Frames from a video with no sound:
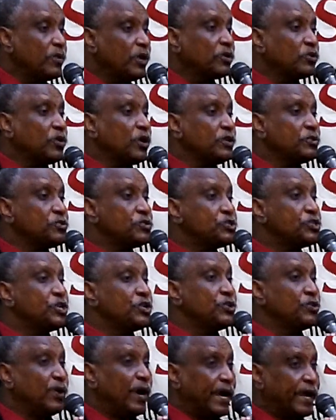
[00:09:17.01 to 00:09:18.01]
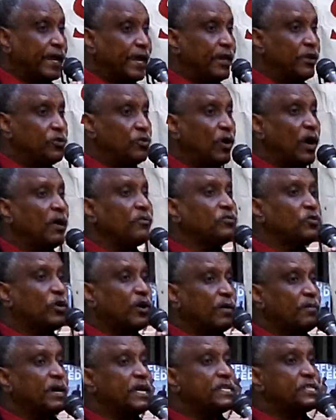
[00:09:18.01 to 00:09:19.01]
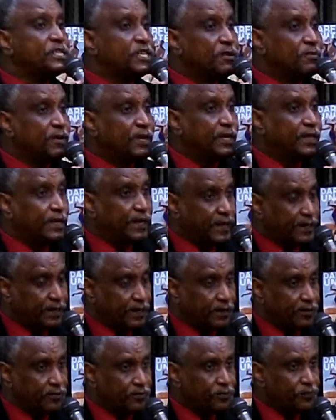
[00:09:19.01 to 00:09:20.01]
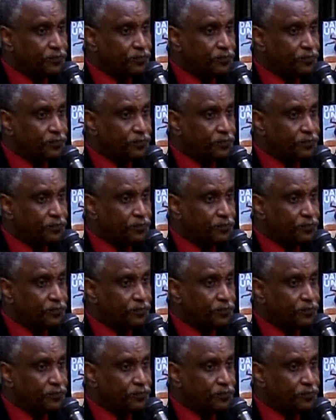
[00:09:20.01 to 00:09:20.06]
not going to see you again. You have to come and see me in London.